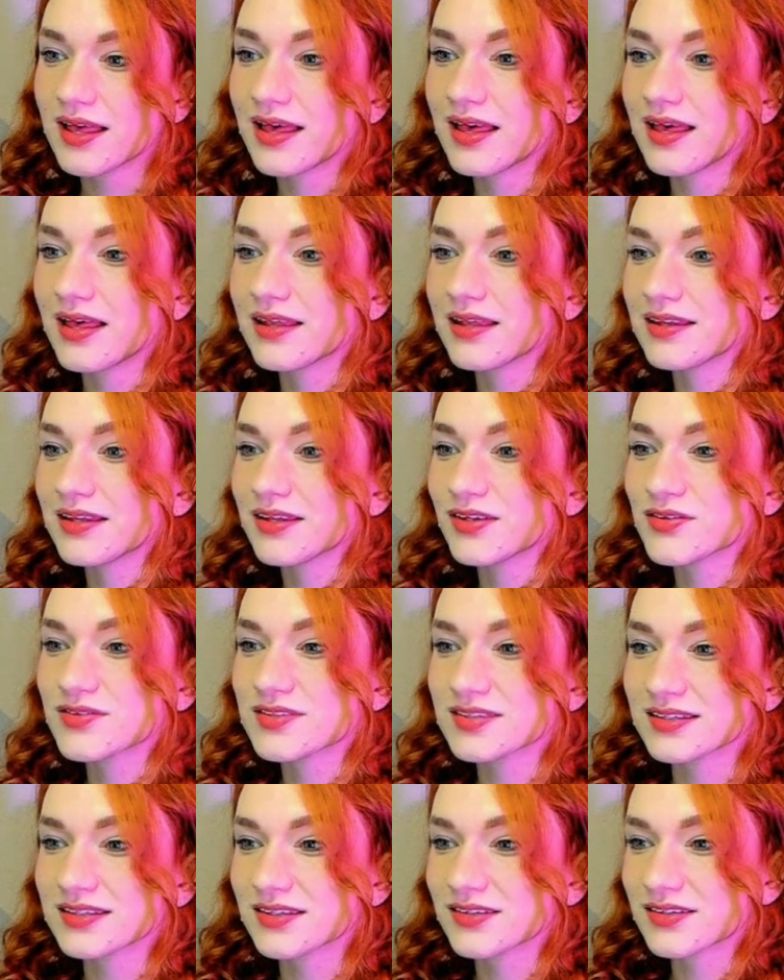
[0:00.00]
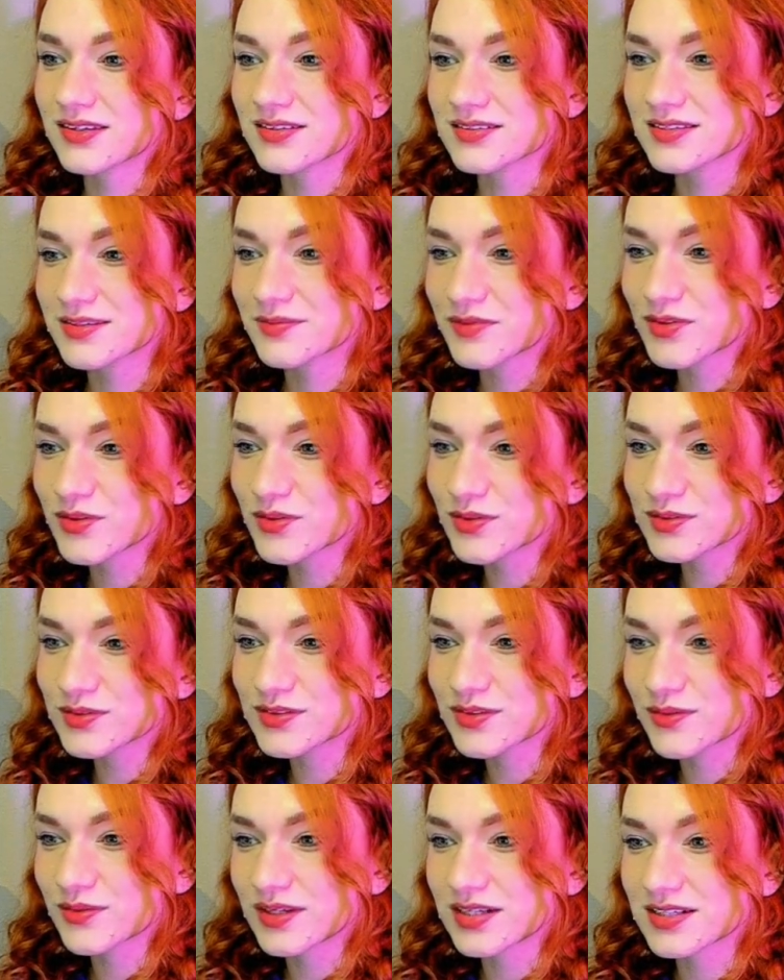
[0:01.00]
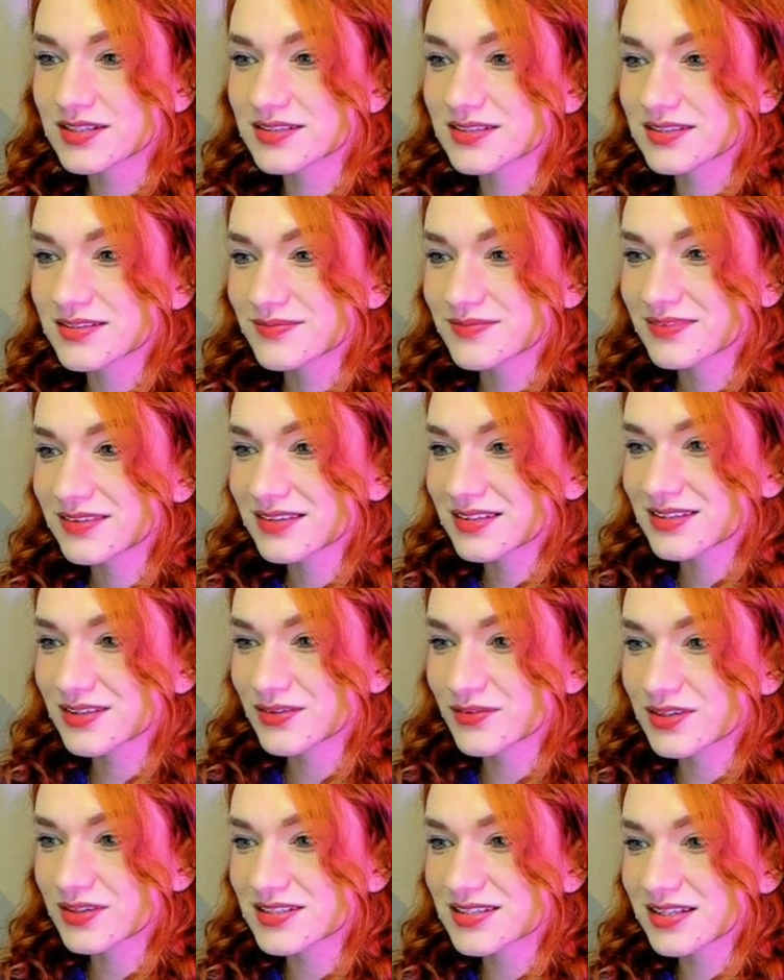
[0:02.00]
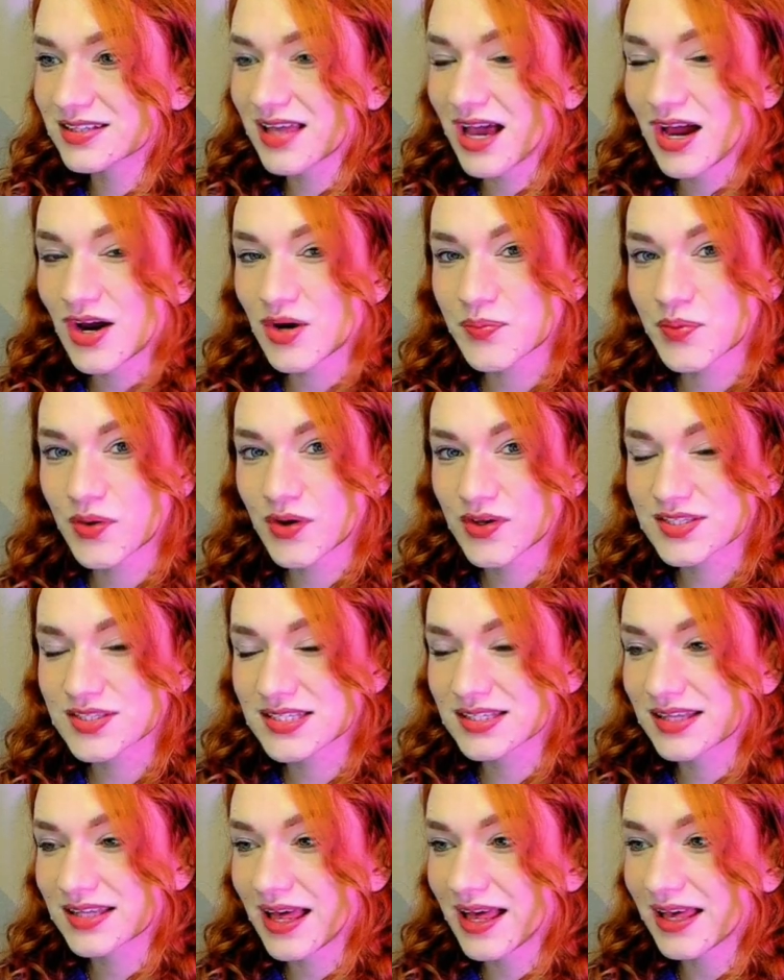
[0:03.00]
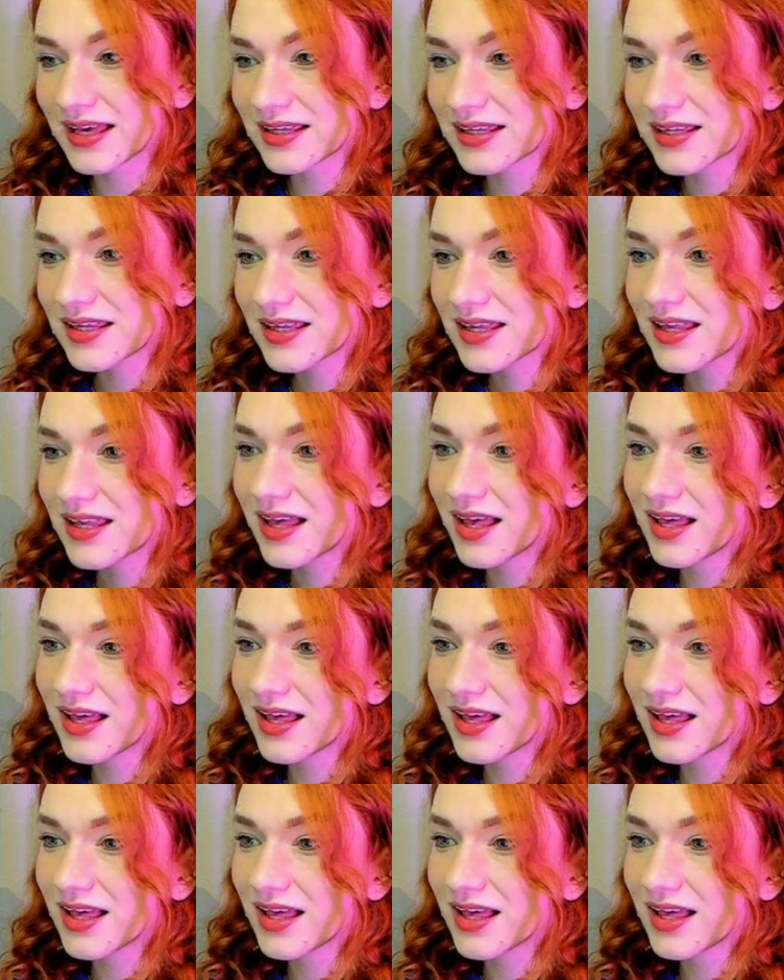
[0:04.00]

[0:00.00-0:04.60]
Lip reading: And then you see, you know, some cool squares. The squares that our pawns attack,